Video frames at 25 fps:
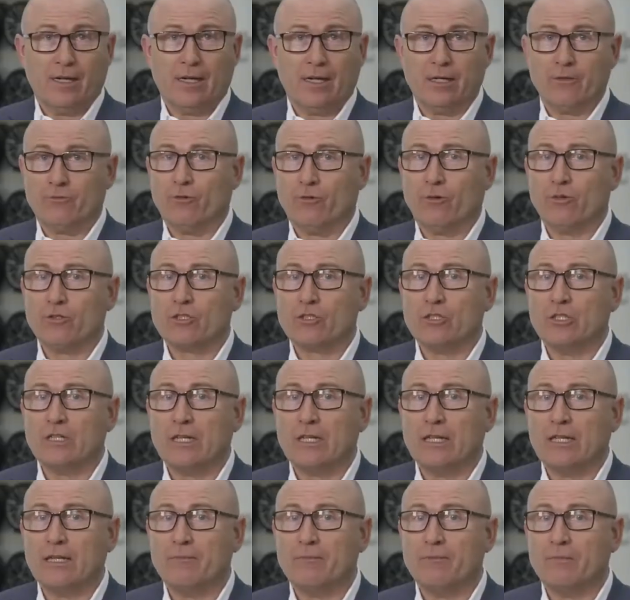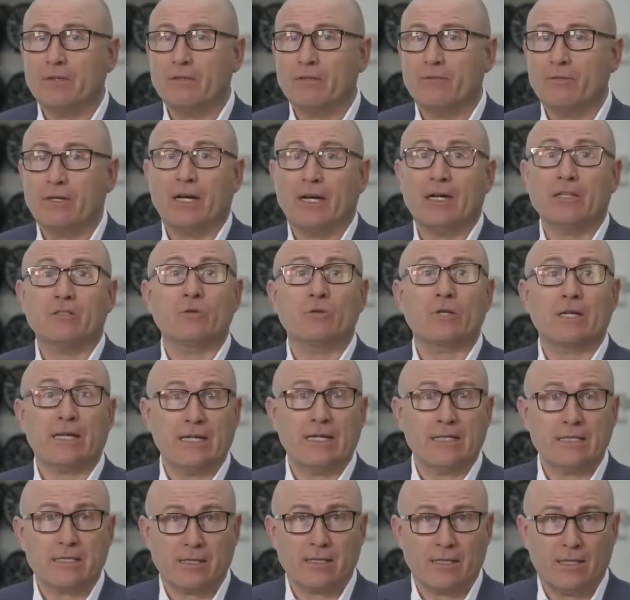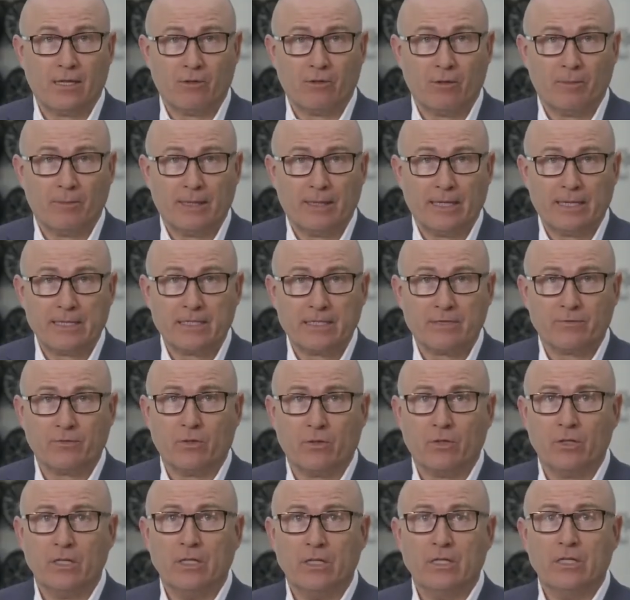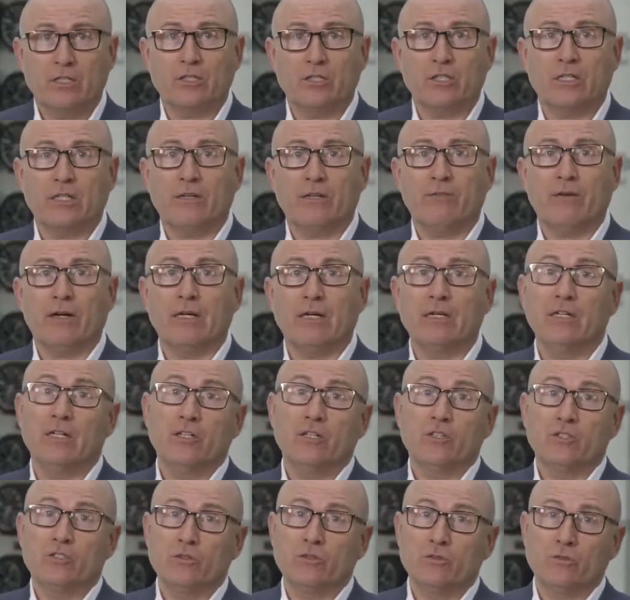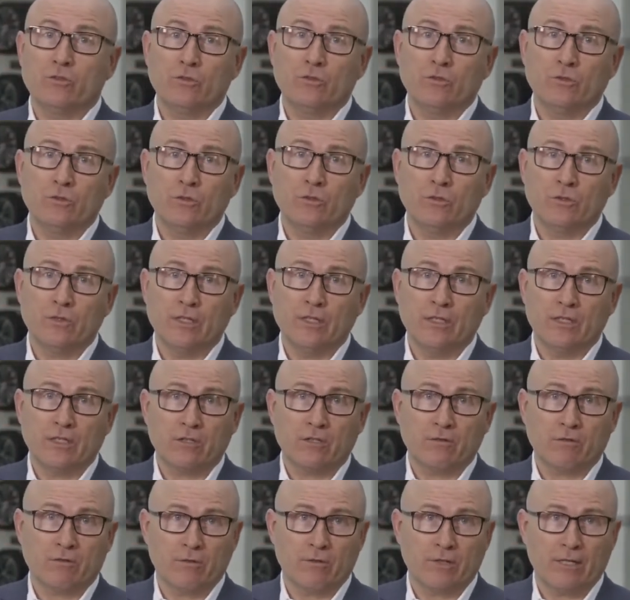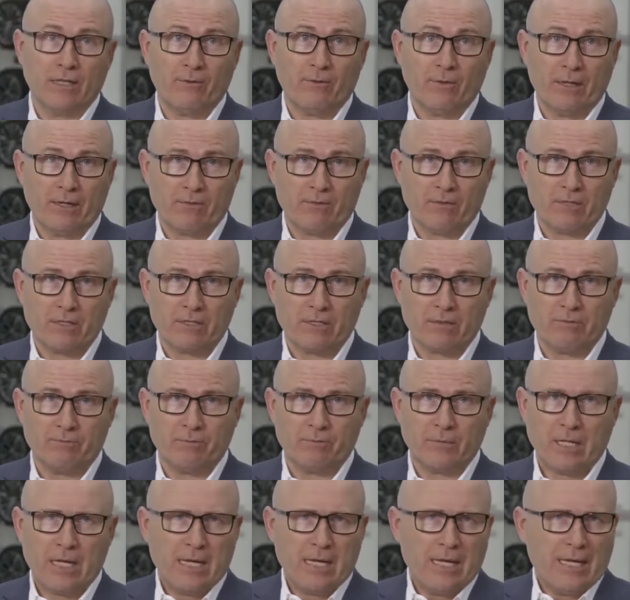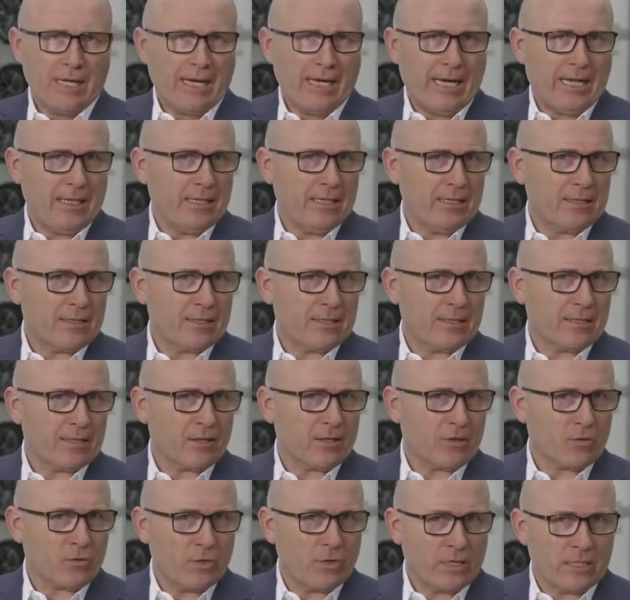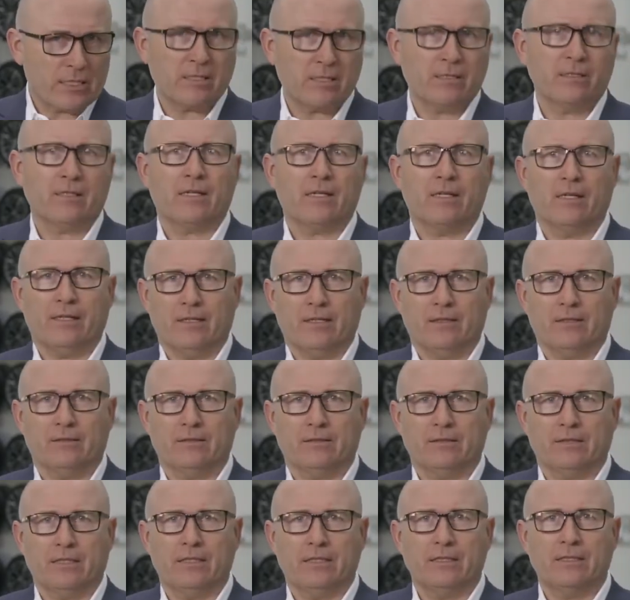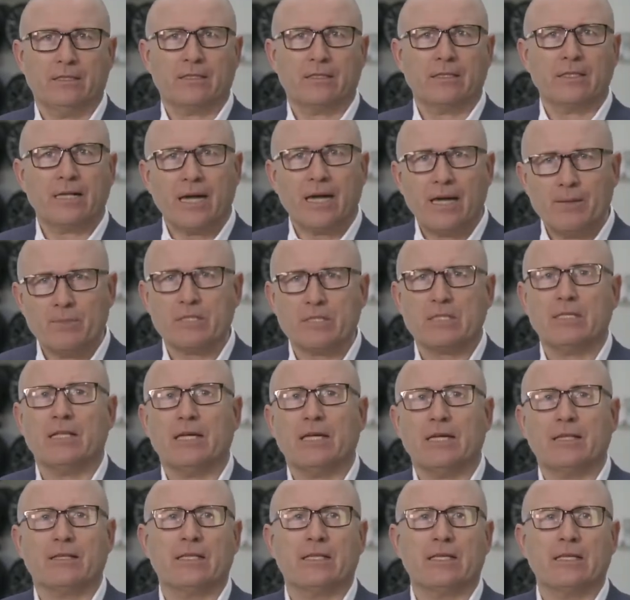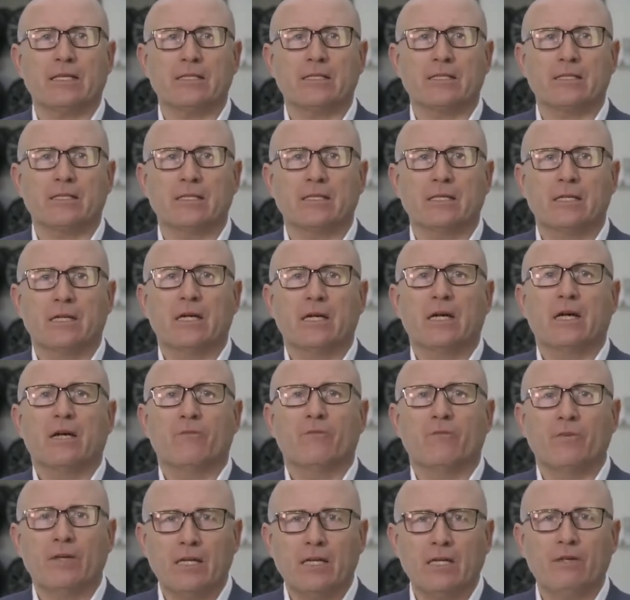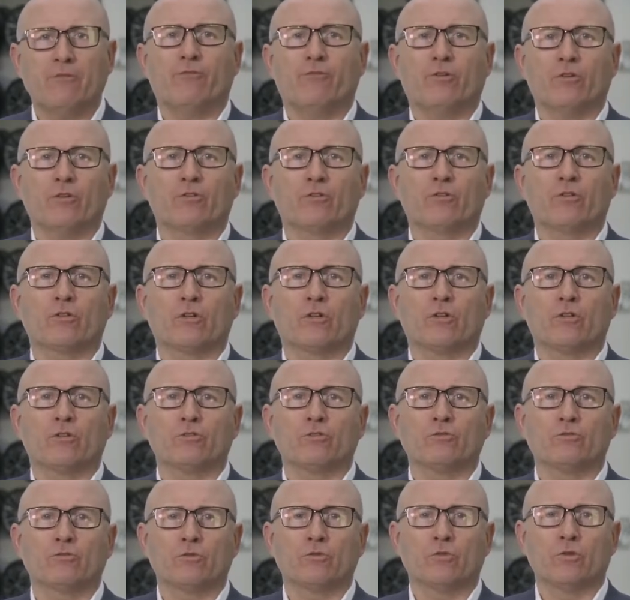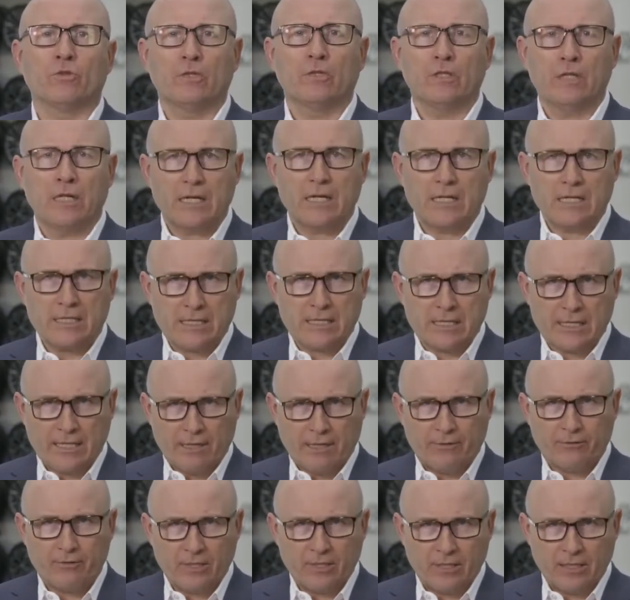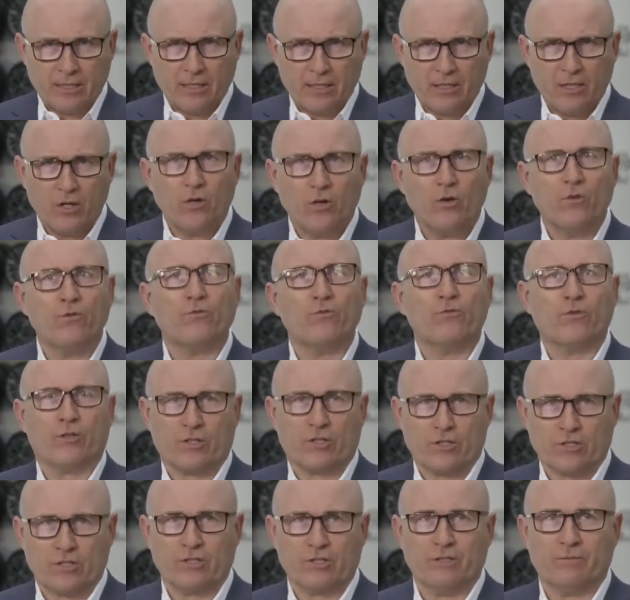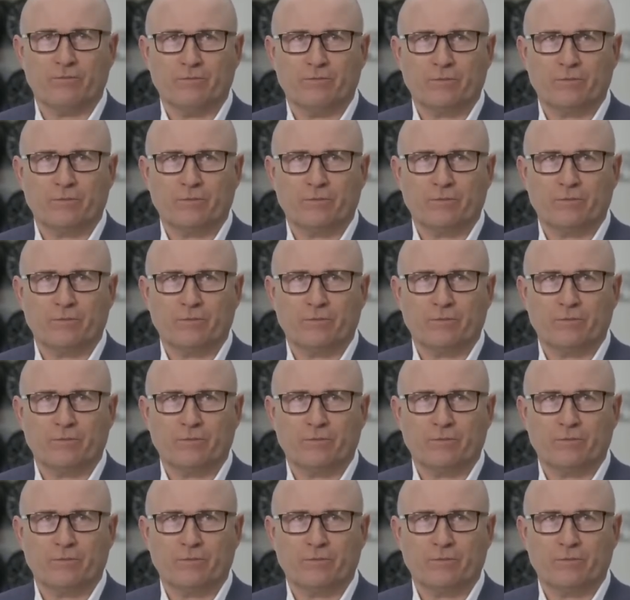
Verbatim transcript: Unfortunately, we had to cancel our plans for Geneva due to the coronavirus. And it's crystal clear, in times like these, we follow the golden rule, safety first.